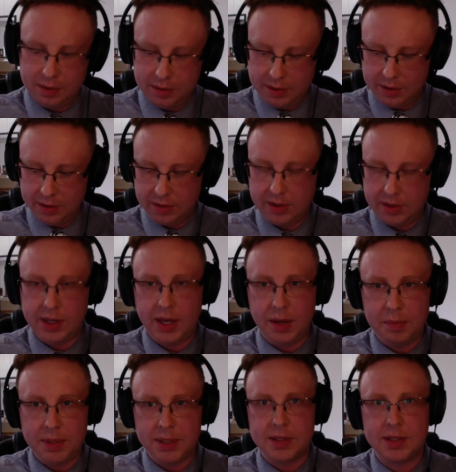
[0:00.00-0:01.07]
the, the
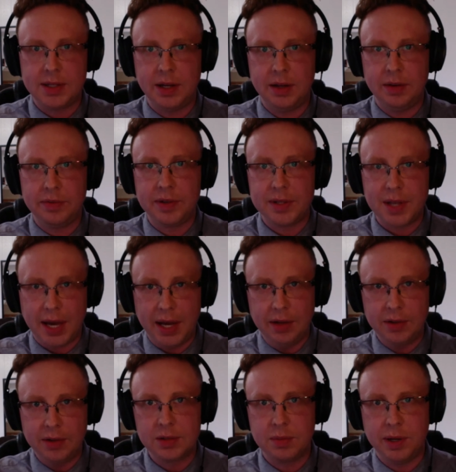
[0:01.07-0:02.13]
camp itself
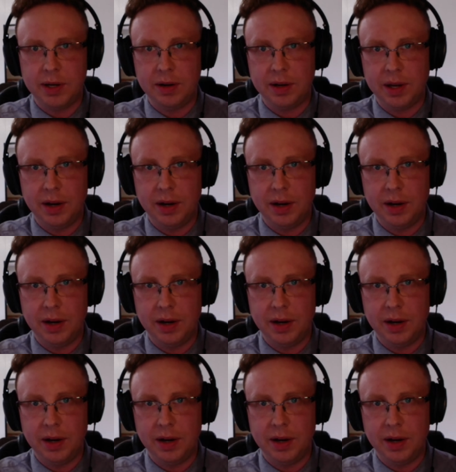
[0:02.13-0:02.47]
elsewhere.